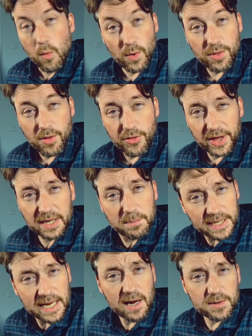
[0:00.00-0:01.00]
with the theme
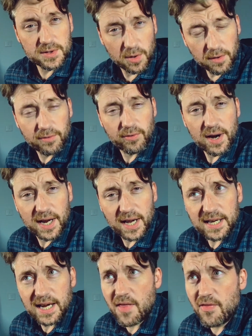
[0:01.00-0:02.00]
announced on the
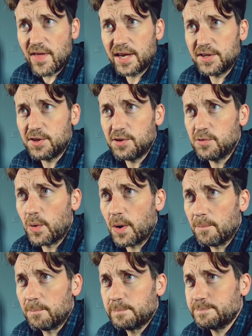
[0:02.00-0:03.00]
Friday, and then you
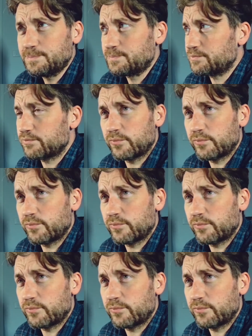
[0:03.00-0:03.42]
um,